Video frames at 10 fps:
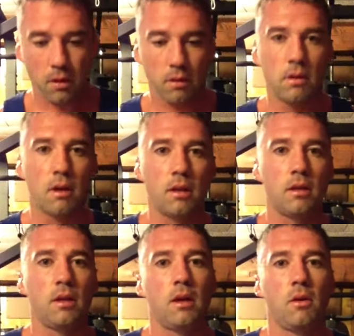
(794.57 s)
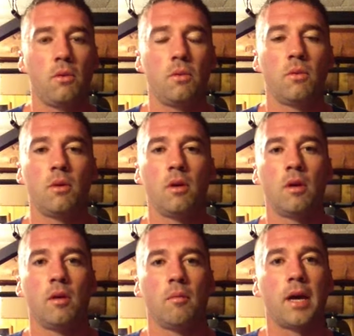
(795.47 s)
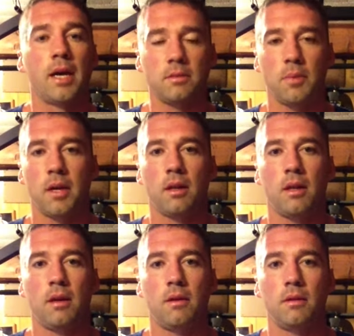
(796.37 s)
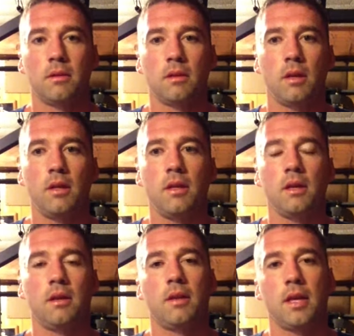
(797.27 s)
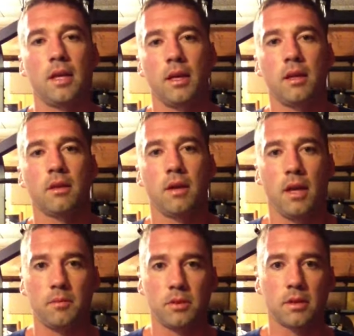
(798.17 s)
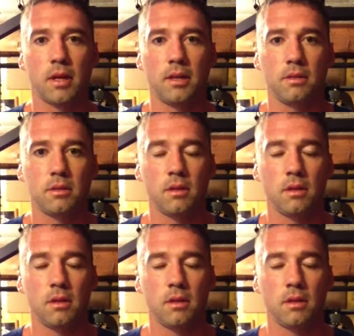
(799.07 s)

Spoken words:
not to go past parallel until they can get their hamstrings